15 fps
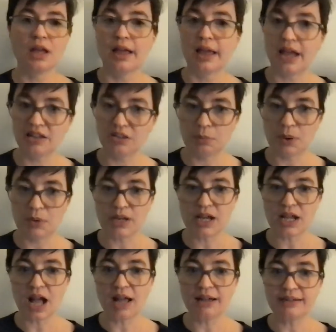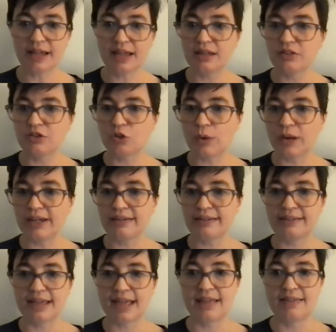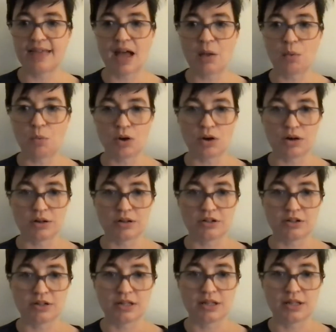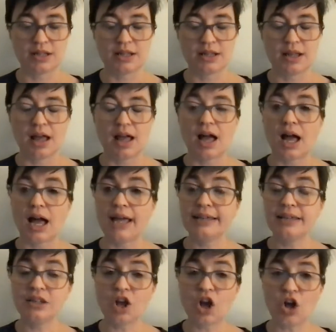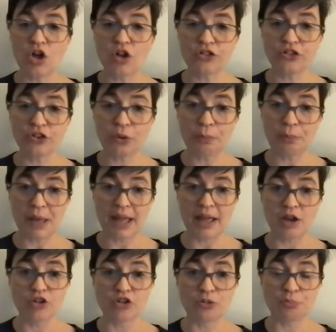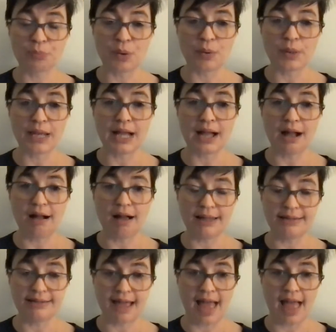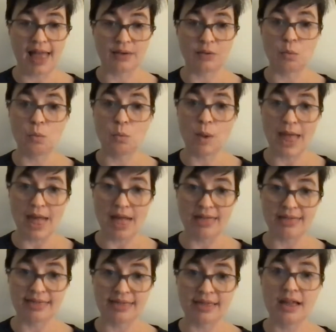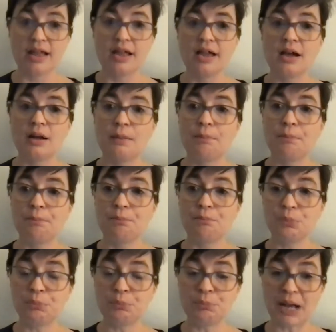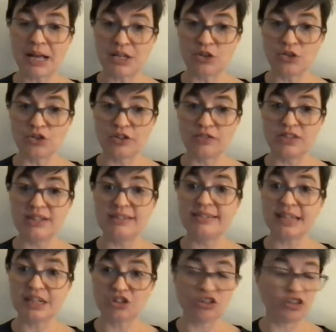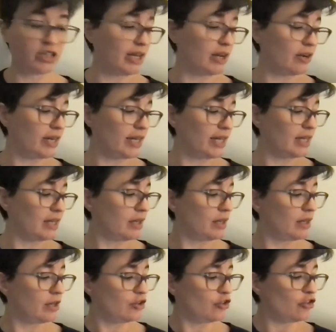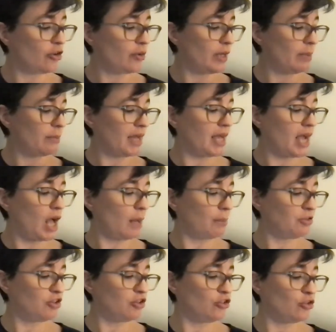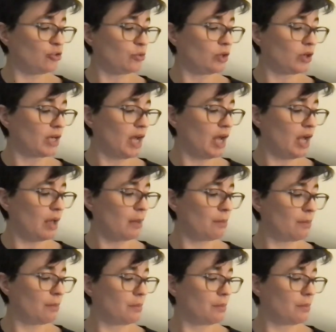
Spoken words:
And spoken content is going to say that word. I can also pair spoken content with my use of the dictionary. So in my options to look up,